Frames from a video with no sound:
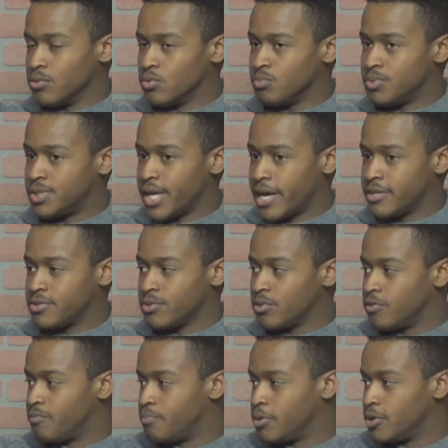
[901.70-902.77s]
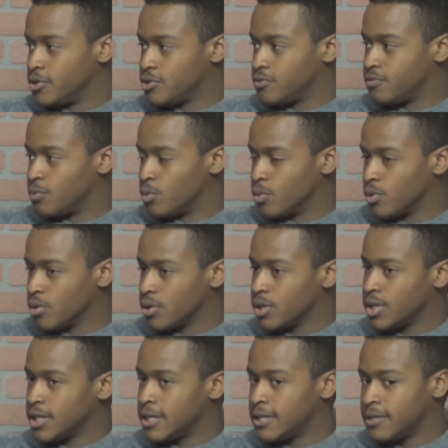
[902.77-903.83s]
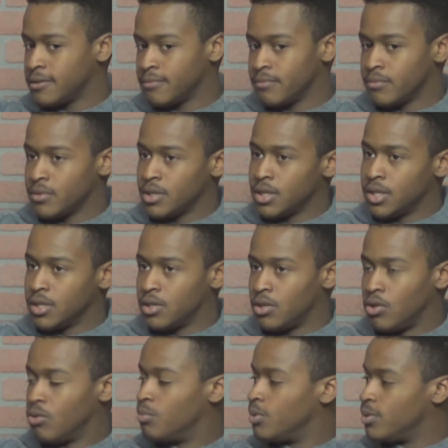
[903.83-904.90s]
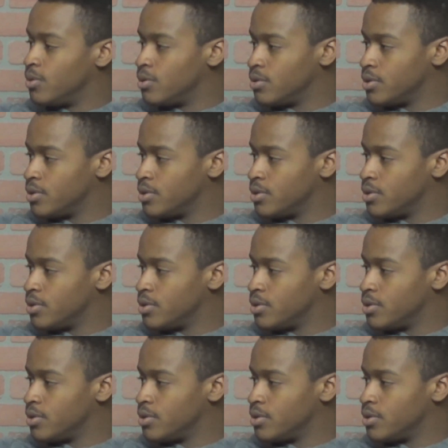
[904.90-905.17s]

that sort of push for global